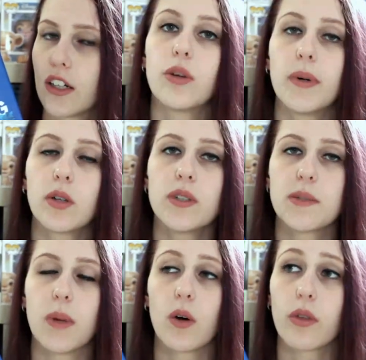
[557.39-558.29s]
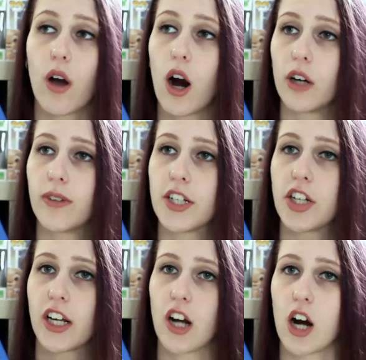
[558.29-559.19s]
The book was both
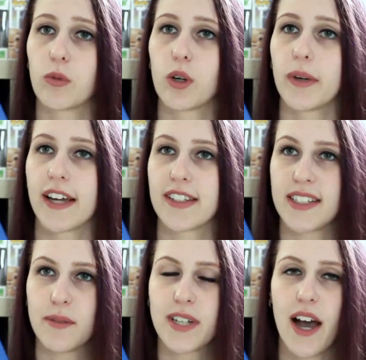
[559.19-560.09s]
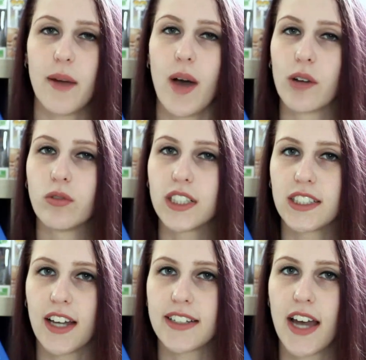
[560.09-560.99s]
heart-wrenching and heartwarming at the same time. I really
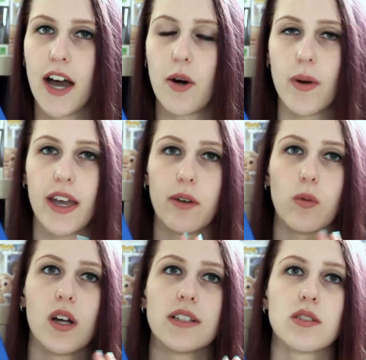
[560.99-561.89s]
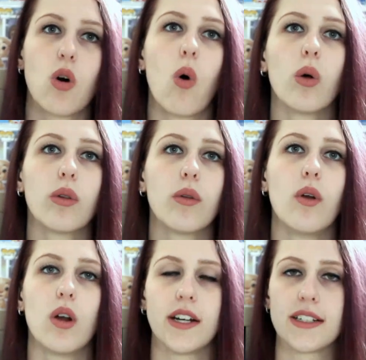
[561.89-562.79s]
liked how it was told
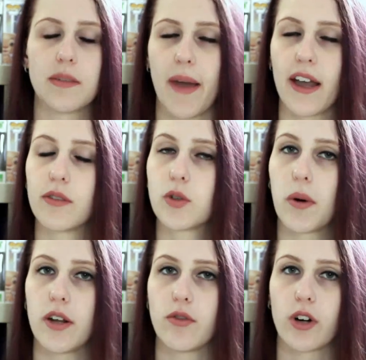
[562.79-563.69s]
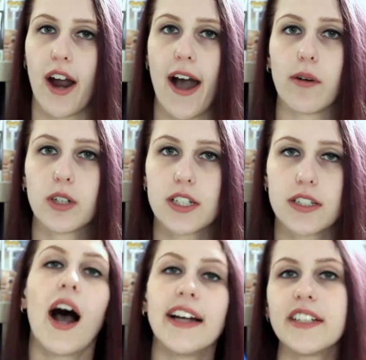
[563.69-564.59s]
in a span of 24
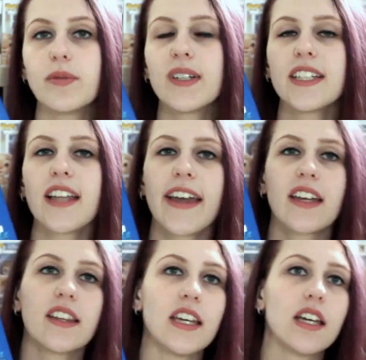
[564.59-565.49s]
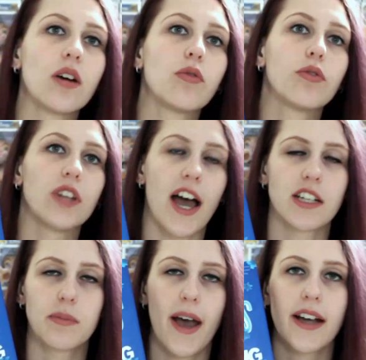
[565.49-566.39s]
hours. I did really like the
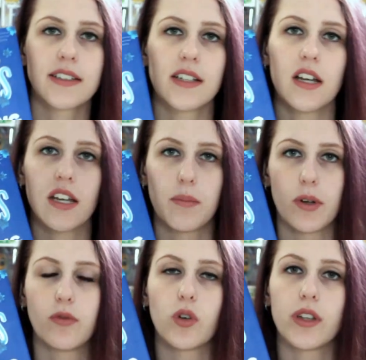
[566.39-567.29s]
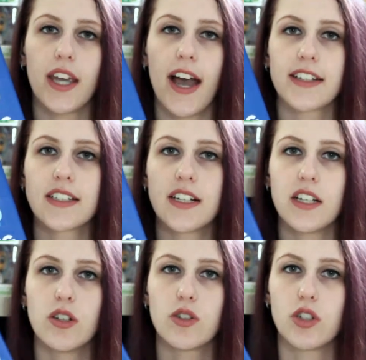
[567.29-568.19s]
flashbacks before the
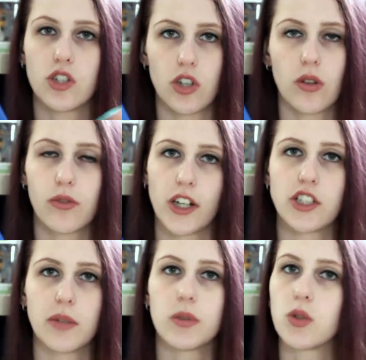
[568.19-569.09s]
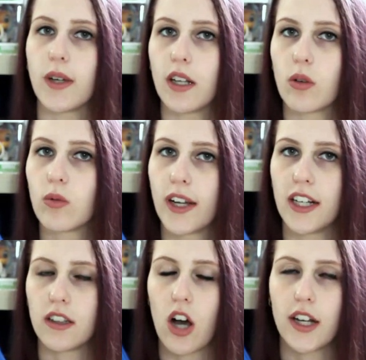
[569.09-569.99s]
accident to show the friendship between Rin
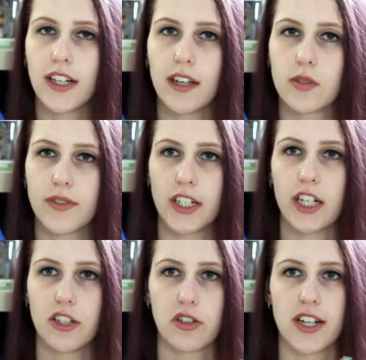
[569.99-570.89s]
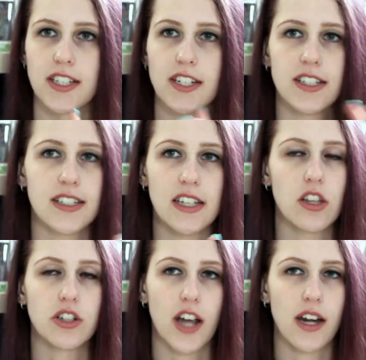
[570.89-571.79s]
and Lottie. It was very interesting to see
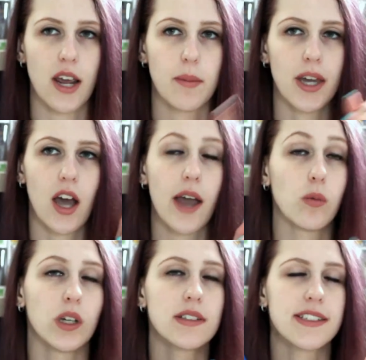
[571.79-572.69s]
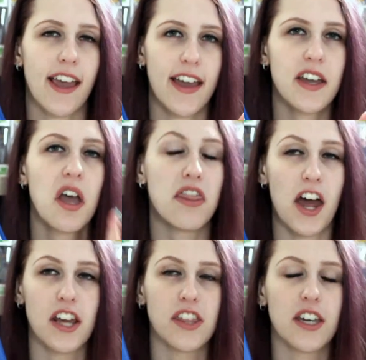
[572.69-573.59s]
their dynamic. I will say that
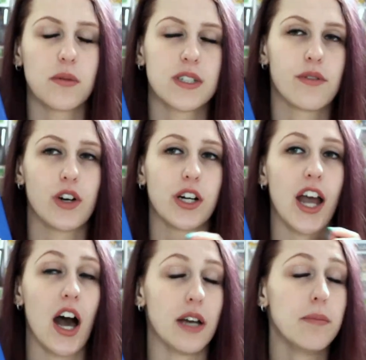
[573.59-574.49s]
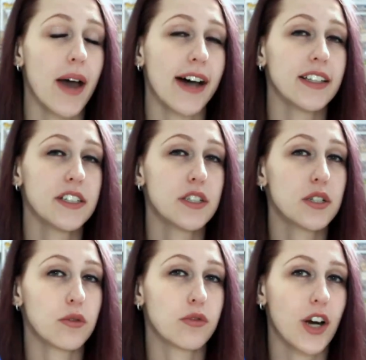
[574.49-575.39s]
I think it was a very unbalanced
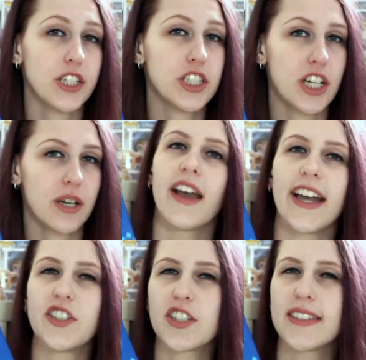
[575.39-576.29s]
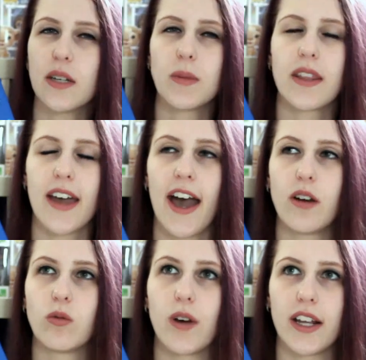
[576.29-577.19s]
friendship. It just seemed that
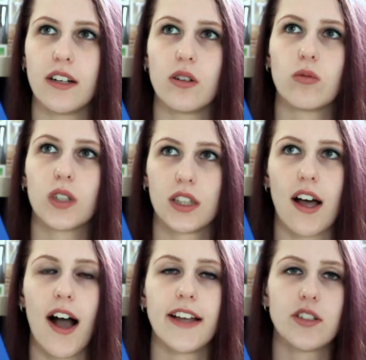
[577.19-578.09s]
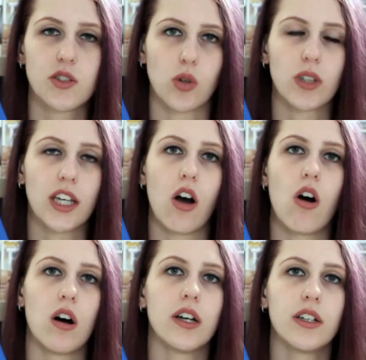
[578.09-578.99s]
Rin relied solely
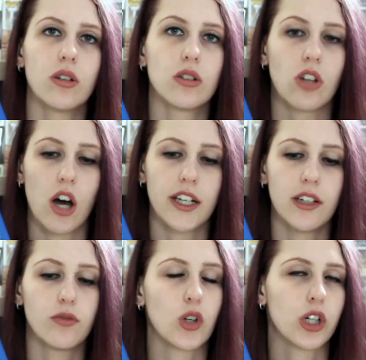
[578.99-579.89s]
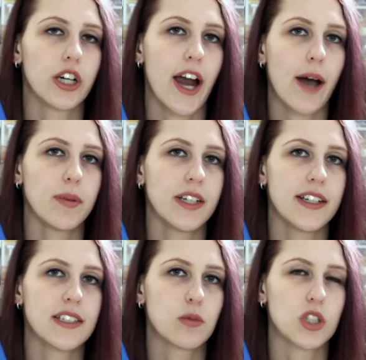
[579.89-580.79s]
on Lottie for her
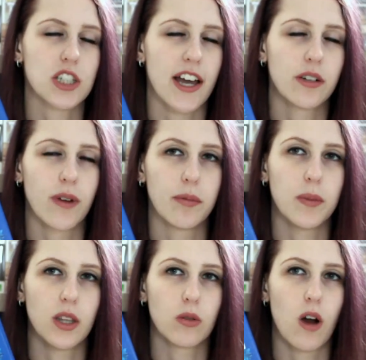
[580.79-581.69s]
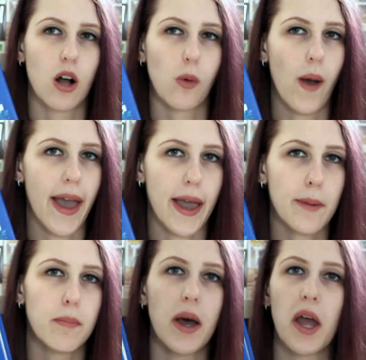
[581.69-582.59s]
happiness, which kind of rubbed me the wrong way,
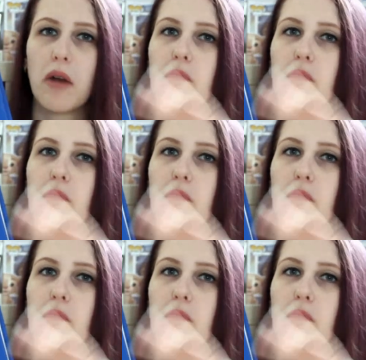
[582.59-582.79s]
but